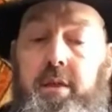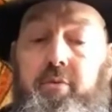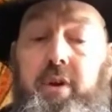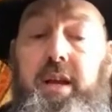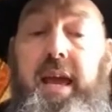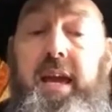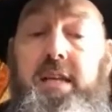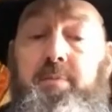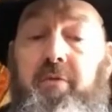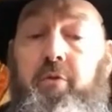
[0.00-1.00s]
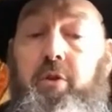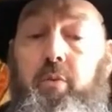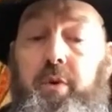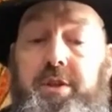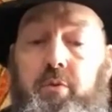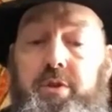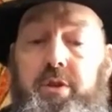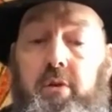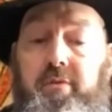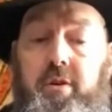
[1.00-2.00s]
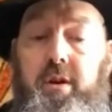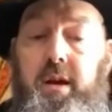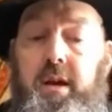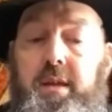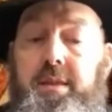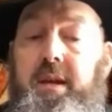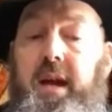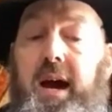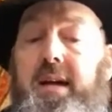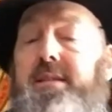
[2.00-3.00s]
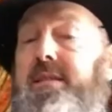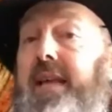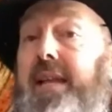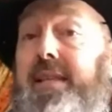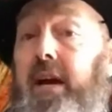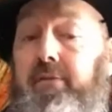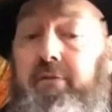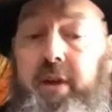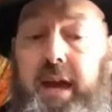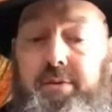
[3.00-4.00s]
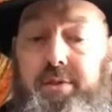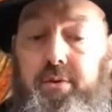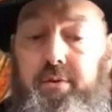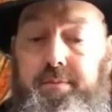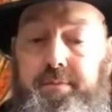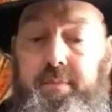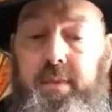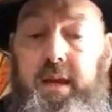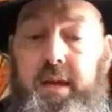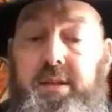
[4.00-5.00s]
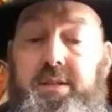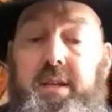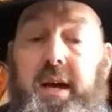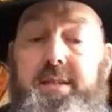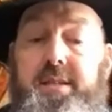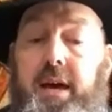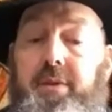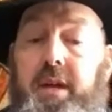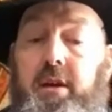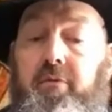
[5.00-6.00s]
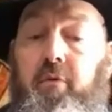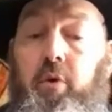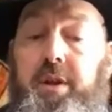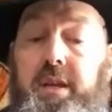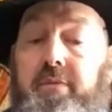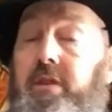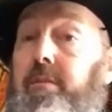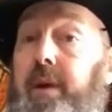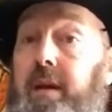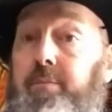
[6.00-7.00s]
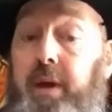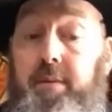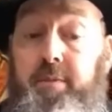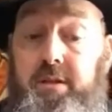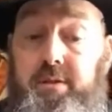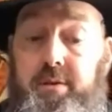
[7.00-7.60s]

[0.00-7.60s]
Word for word: Three days before the winter was over, the gods sat down for counsel and discussed how they could avoid giving the man payment.